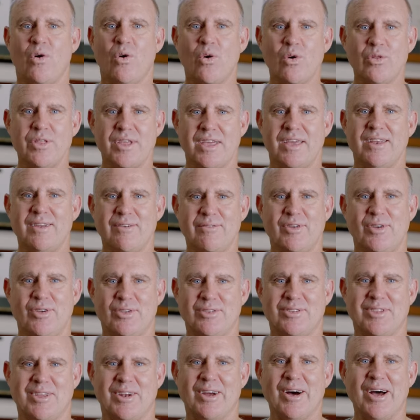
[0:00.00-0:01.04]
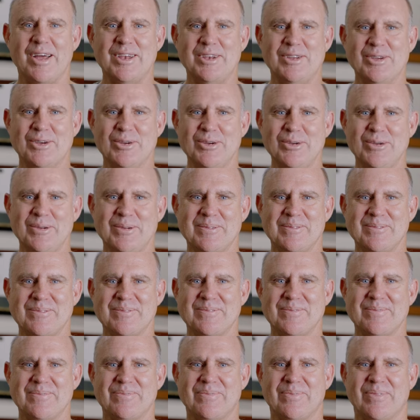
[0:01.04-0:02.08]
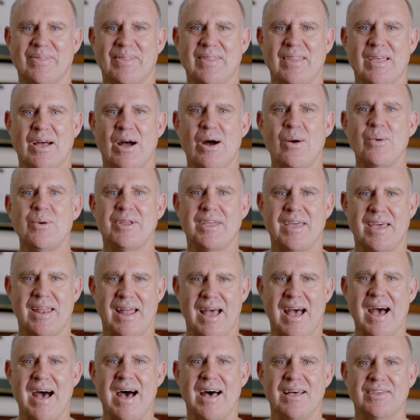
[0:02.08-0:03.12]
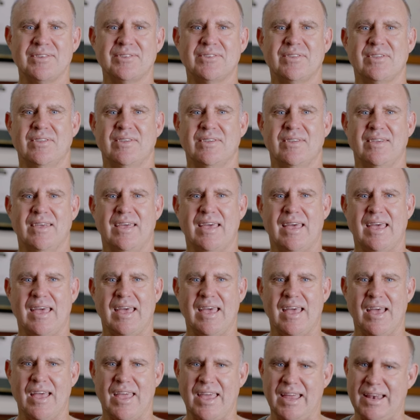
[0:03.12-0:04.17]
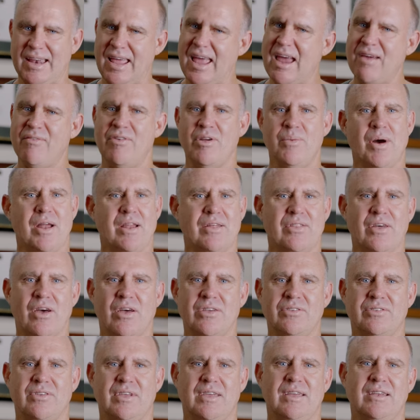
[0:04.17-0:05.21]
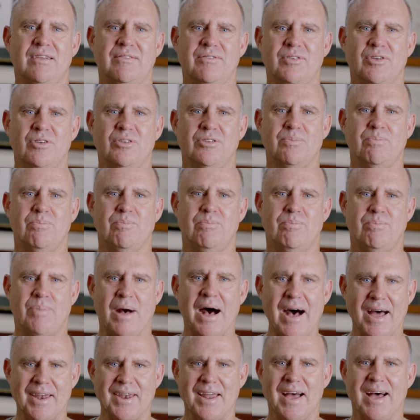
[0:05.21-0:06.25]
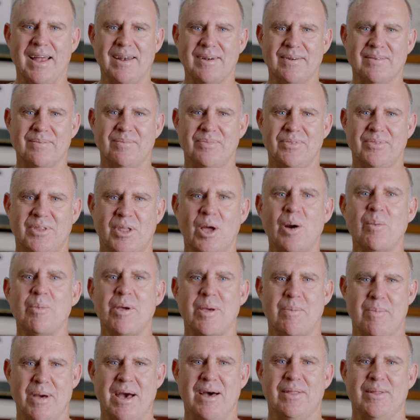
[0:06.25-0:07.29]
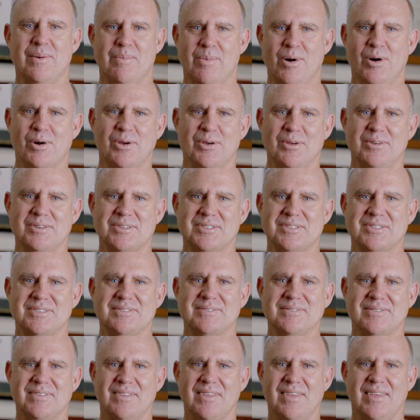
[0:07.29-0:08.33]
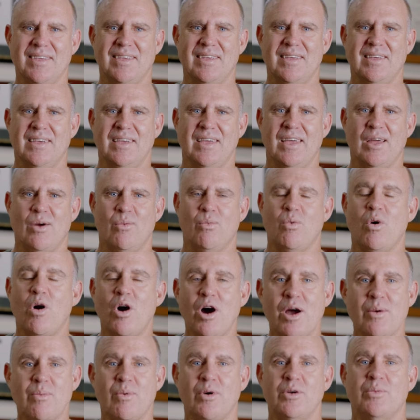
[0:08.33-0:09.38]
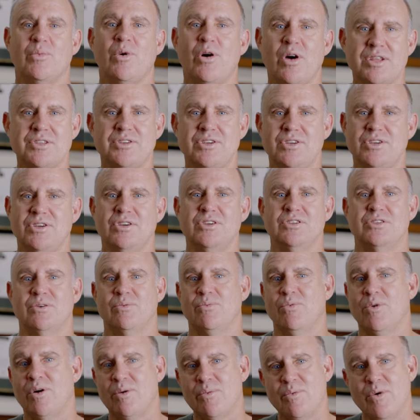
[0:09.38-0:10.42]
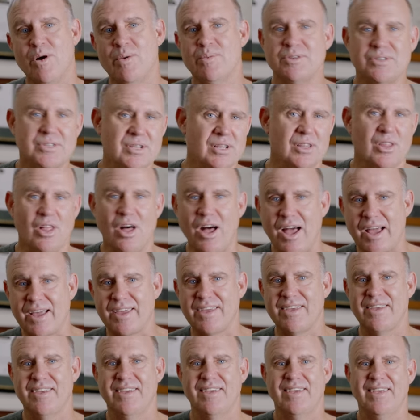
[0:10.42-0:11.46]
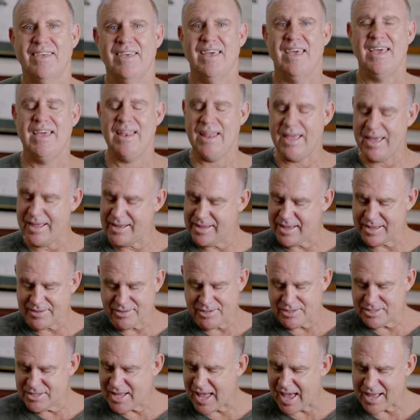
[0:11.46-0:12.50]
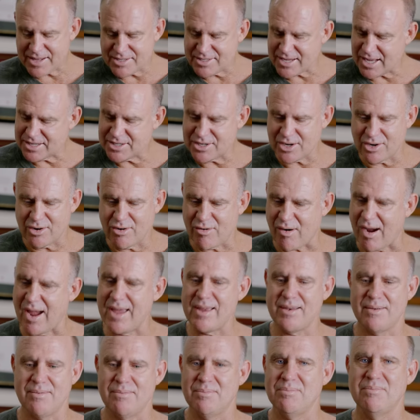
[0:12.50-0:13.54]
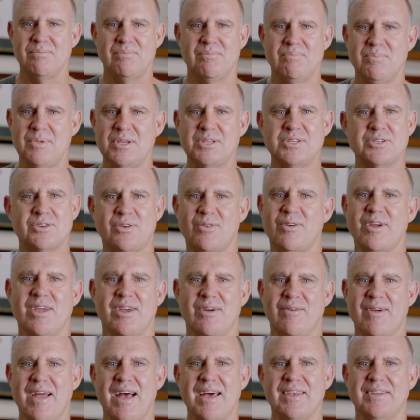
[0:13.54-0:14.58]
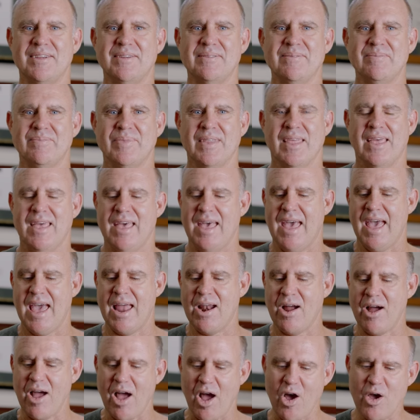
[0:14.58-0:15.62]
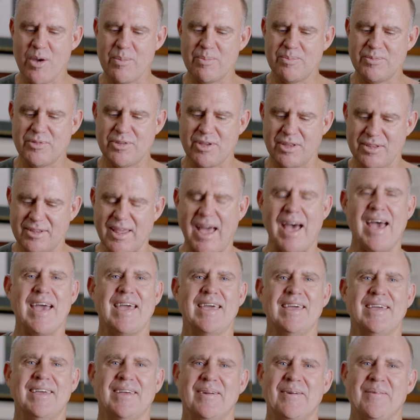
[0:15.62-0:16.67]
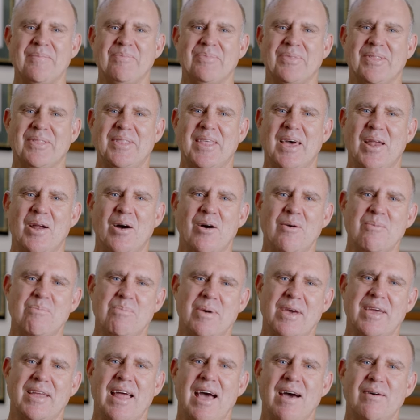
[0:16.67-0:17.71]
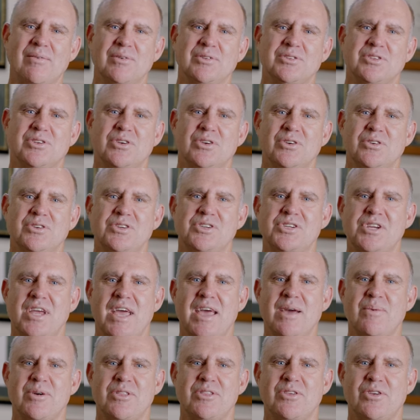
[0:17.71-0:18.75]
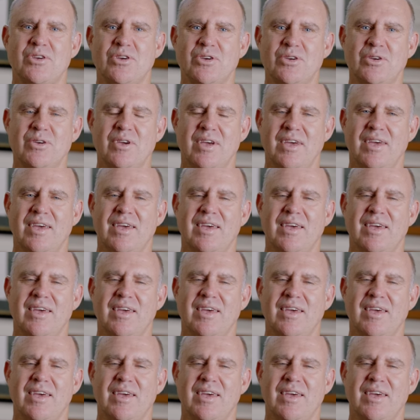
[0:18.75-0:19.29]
All the interviews that I do, I would get asked in every one of those interviews, bar none, "Tell me about the Mongoose. You know, why did you use it? What was it like?" It just had such a great mystery around it. And I hope today that I've been able to share with you